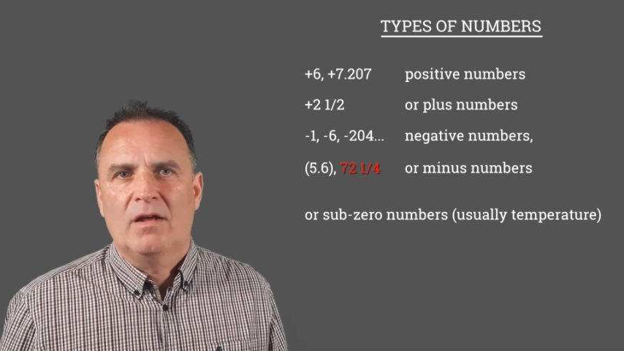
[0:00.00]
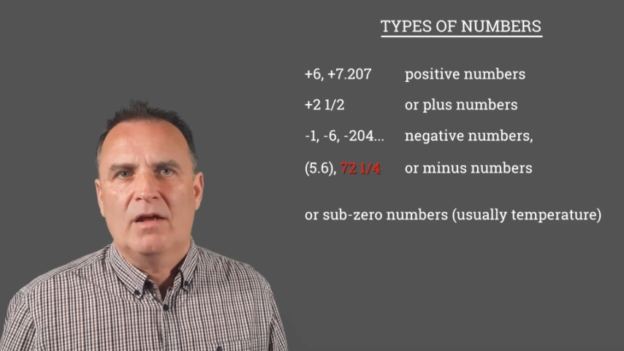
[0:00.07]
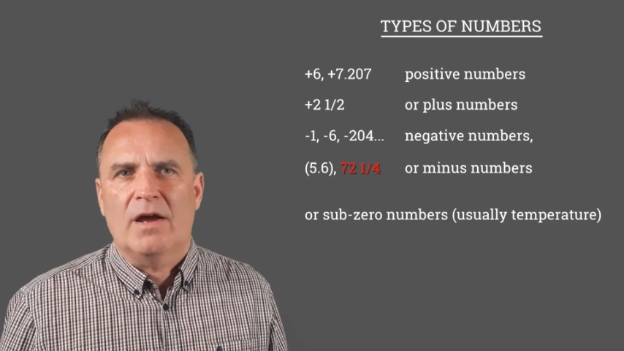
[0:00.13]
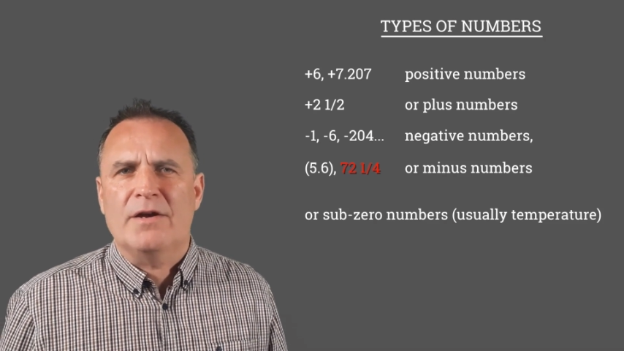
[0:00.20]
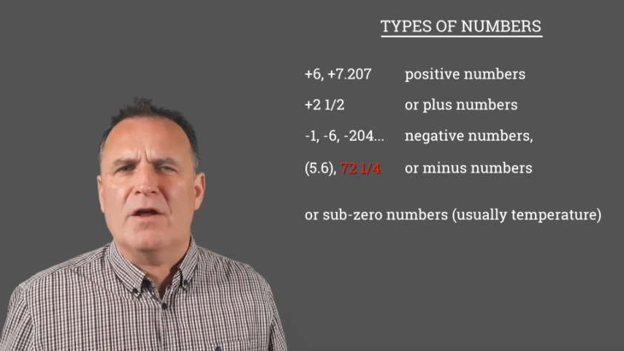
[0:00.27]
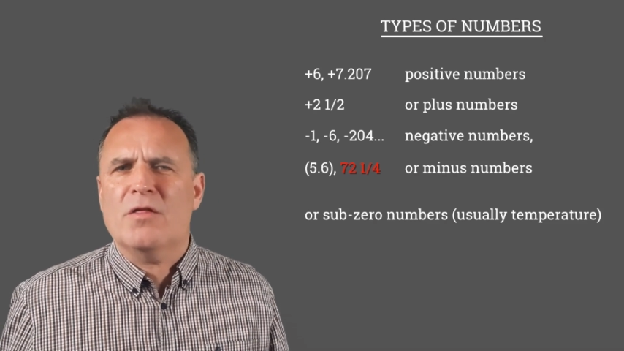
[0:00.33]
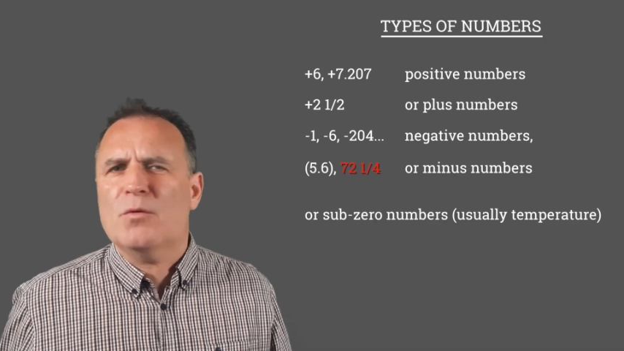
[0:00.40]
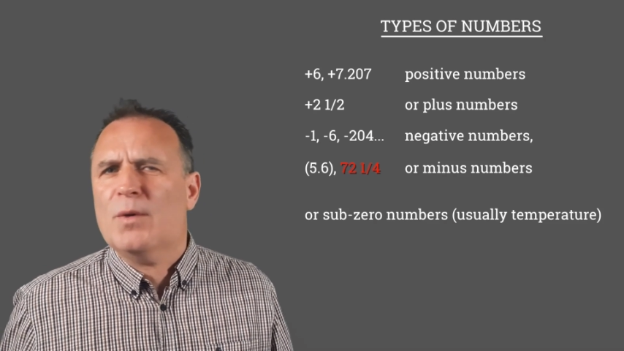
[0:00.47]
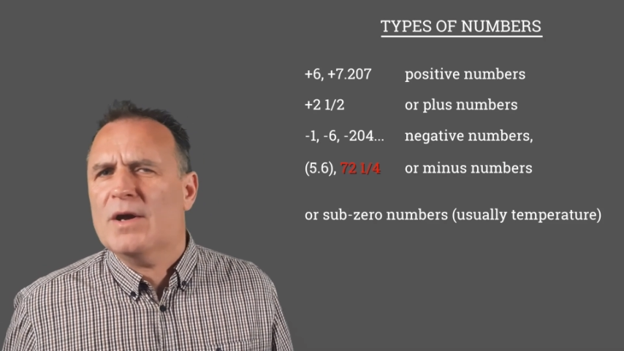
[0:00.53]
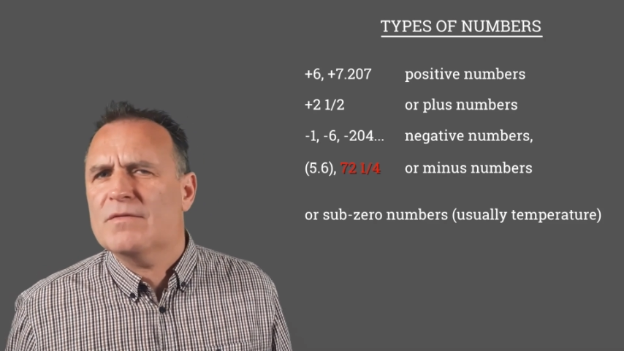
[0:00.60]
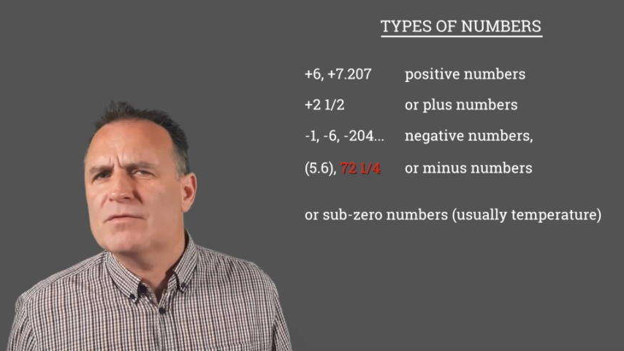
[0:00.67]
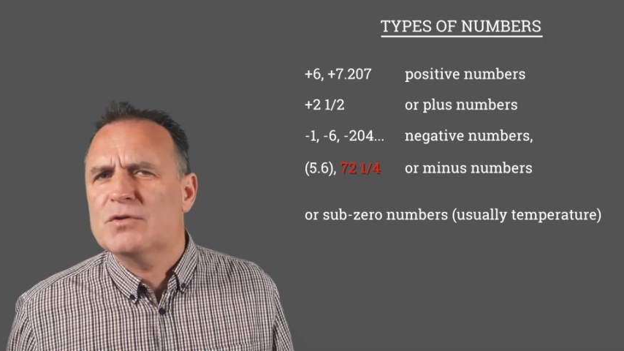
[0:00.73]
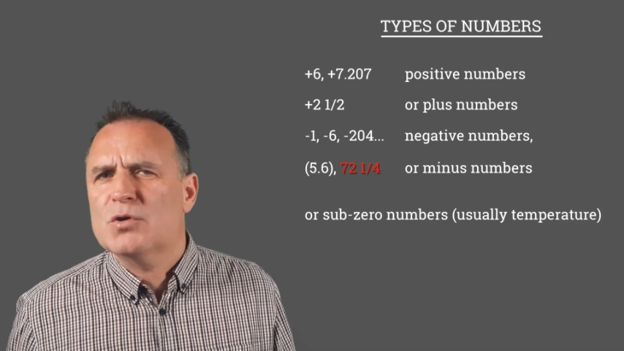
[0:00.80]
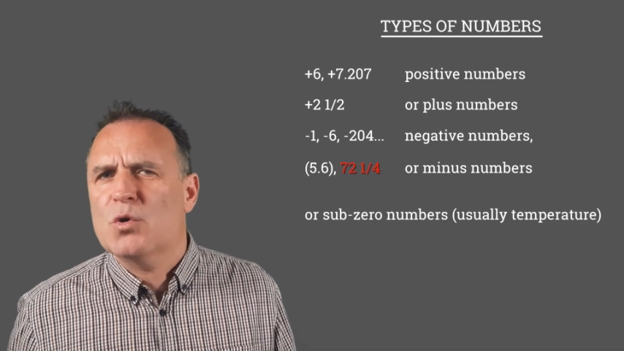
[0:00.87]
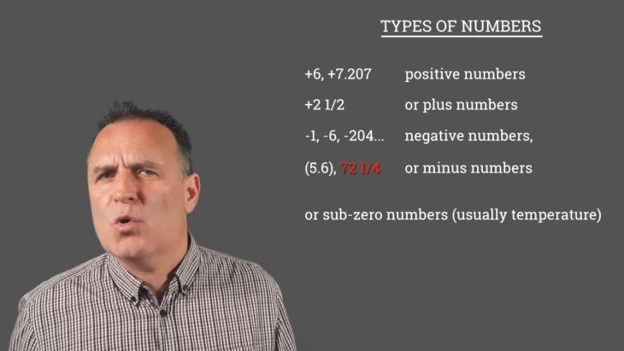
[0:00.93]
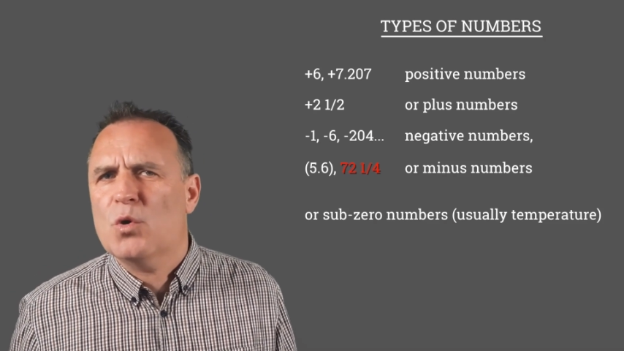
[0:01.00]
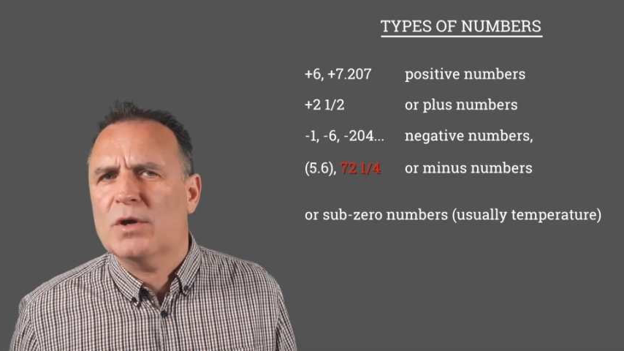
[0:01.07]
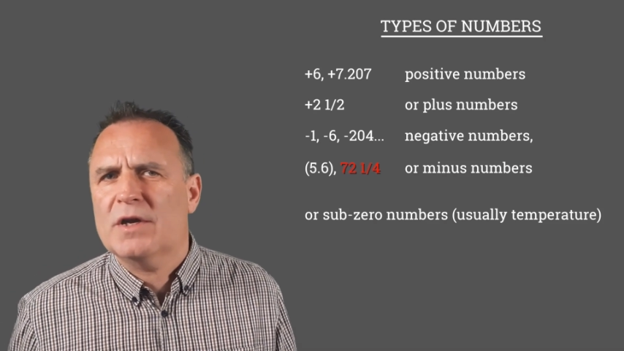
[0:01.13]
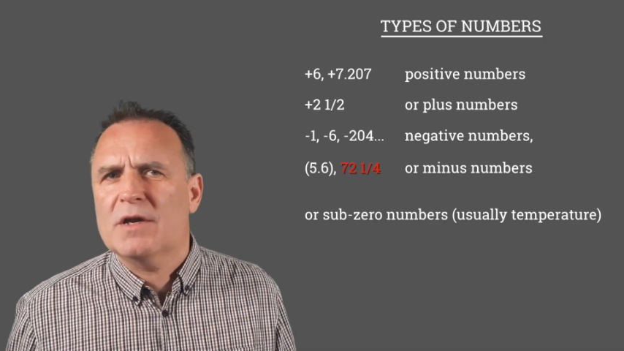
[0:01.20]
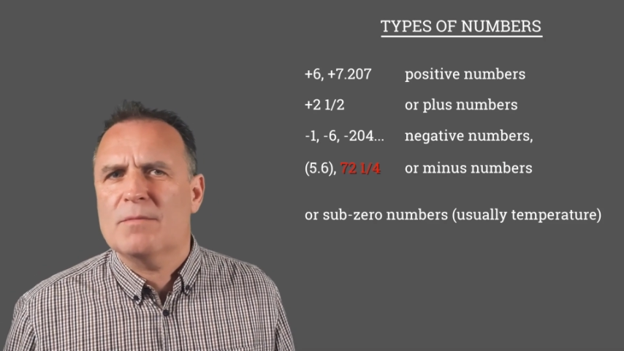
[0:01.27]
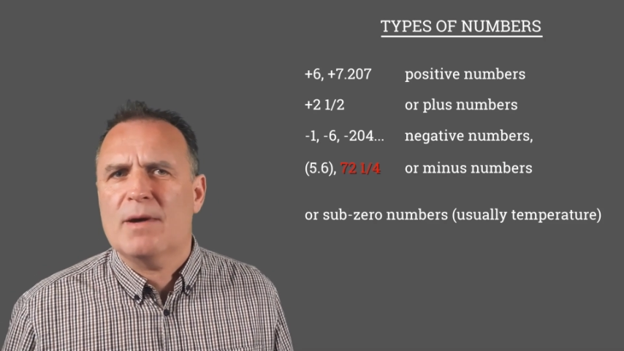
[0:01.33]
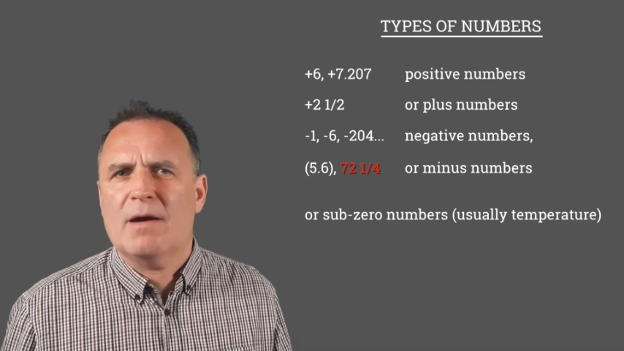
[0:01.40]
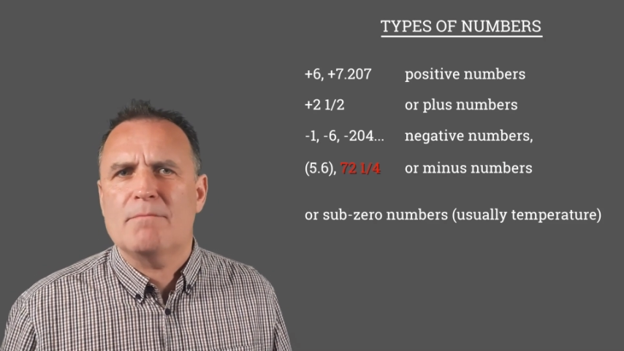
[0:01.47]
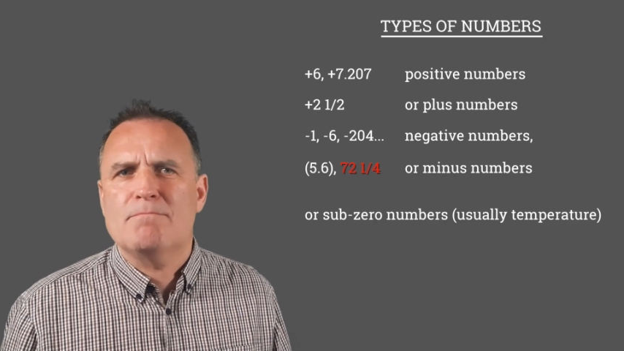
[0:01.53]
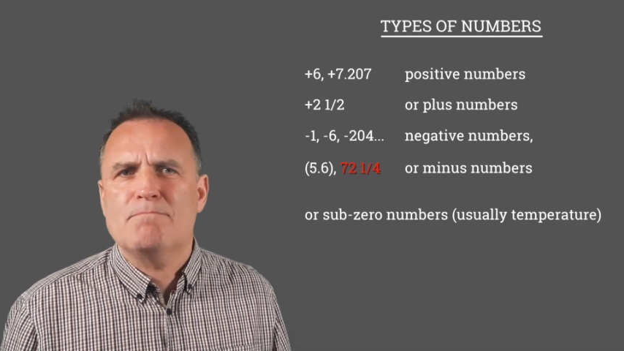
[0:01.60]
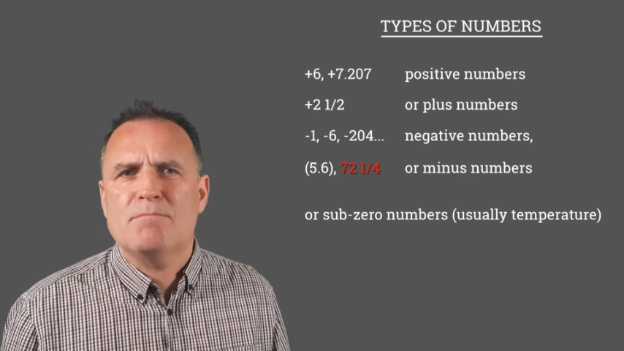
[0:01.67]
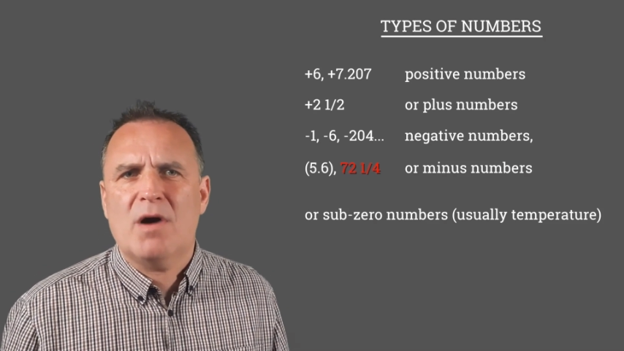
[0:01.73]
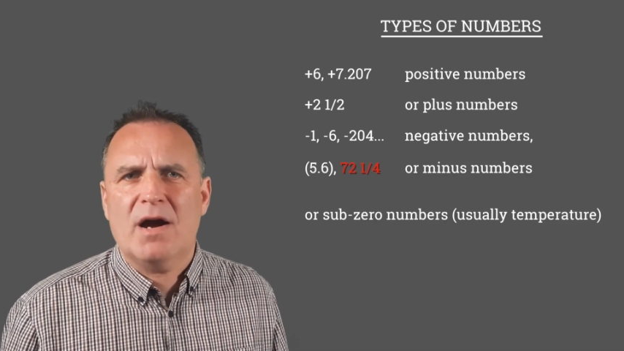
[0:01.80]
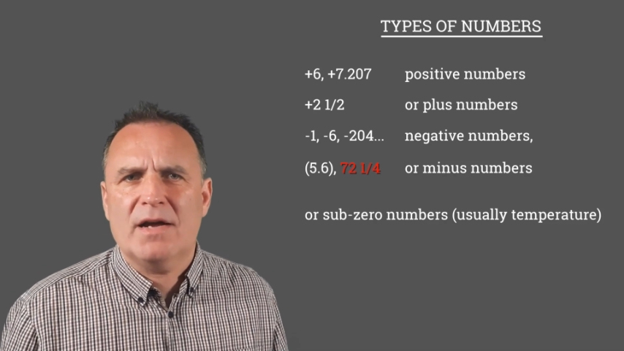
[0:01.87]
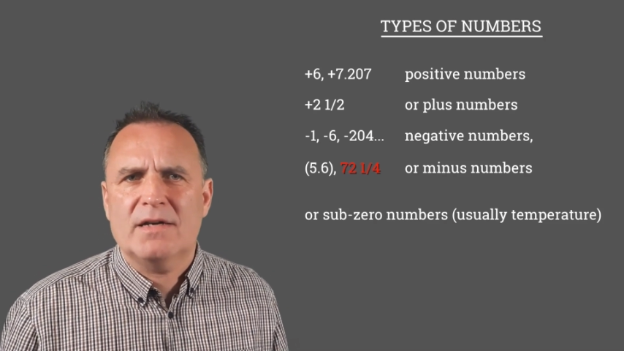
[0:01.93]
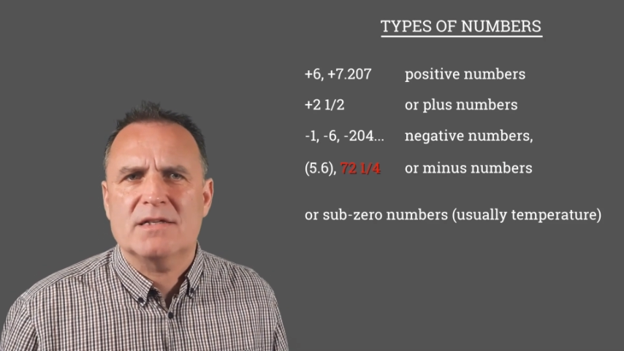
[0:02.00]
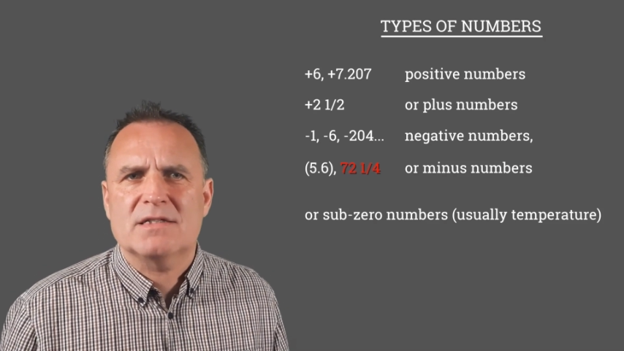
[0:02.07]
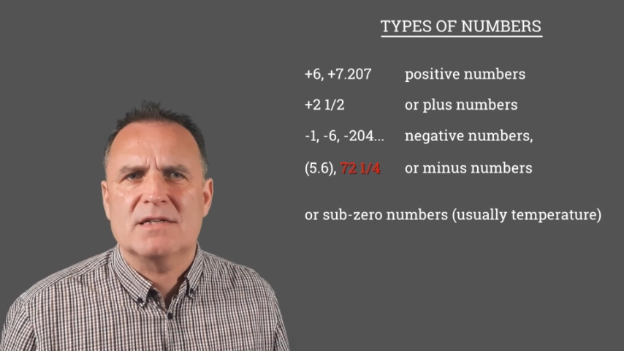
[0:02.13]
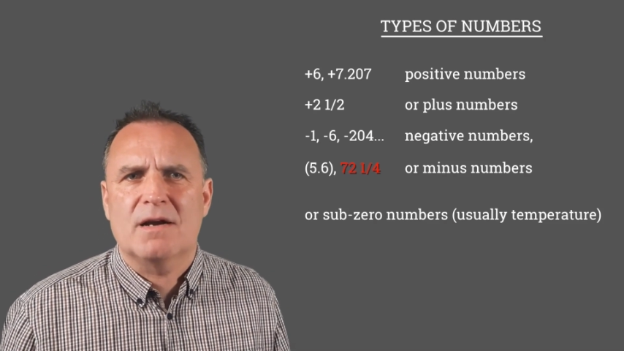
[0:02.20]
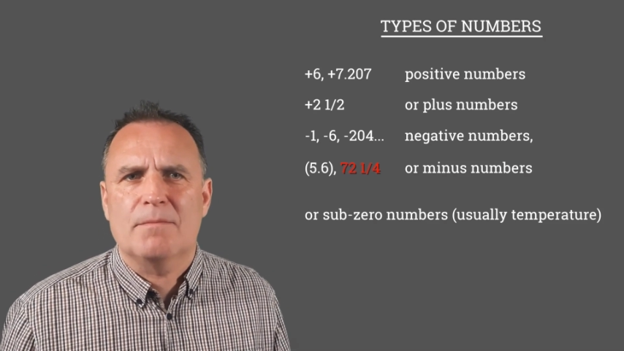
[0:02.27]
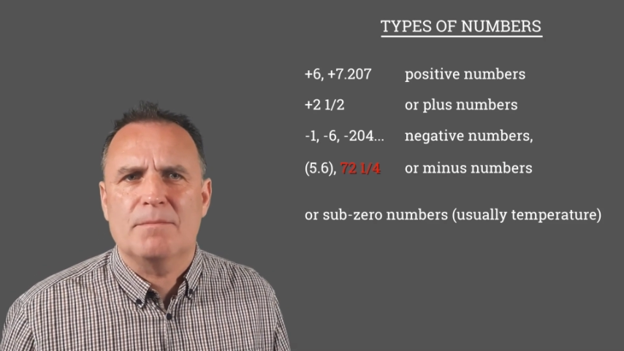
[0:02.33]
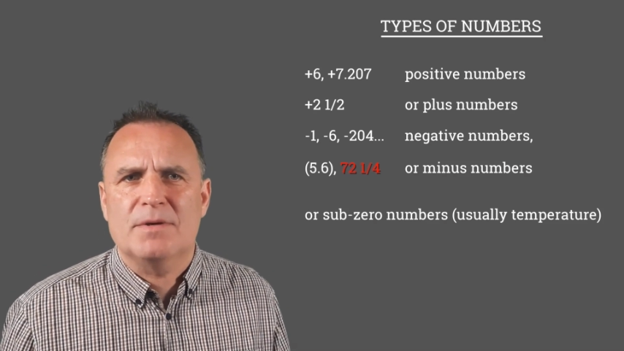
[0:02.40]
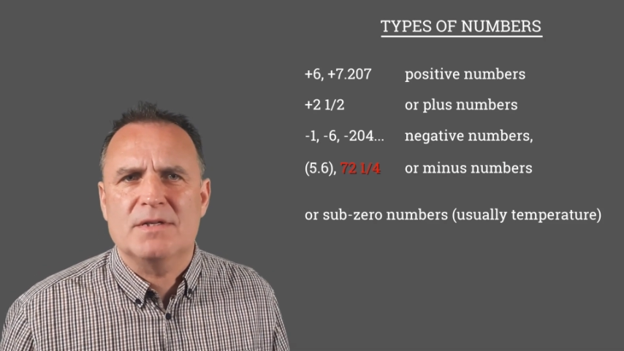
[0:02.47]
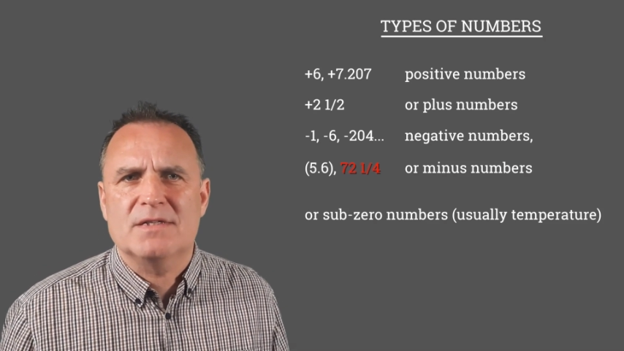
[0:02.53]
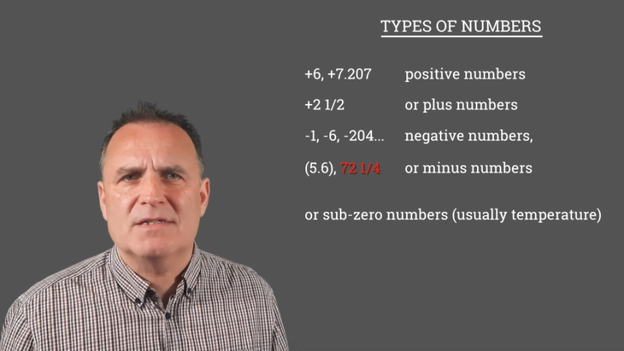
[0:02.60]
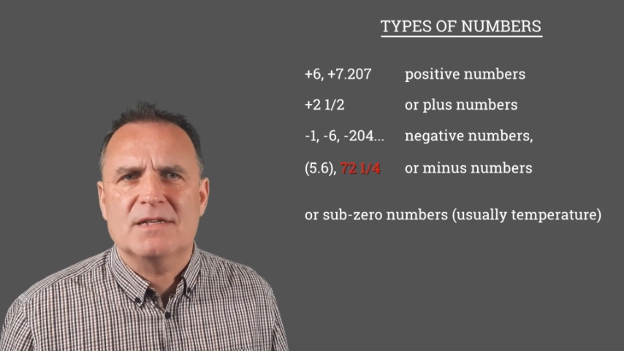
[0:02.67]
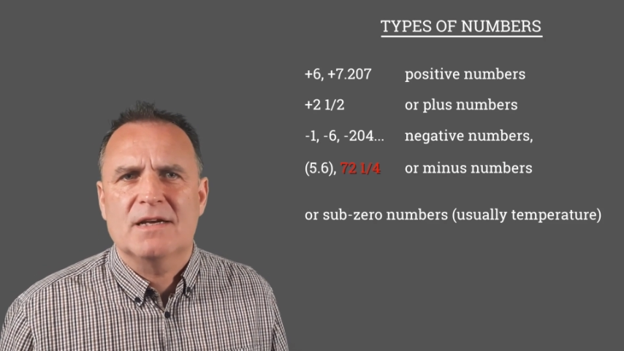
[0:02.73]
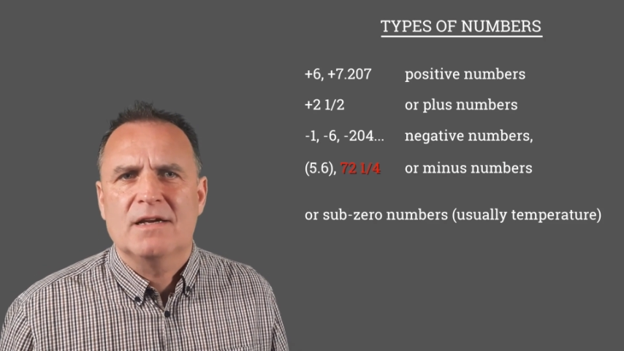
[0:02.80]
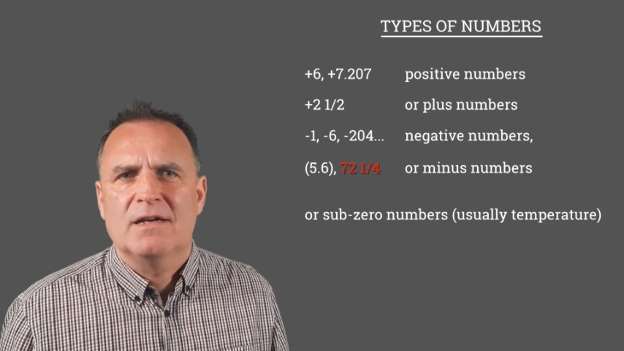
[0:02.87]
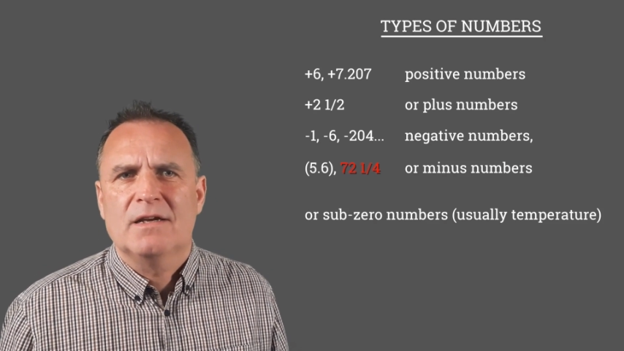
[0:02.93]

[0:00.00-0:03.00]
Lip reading: Another way of talking about minus numbers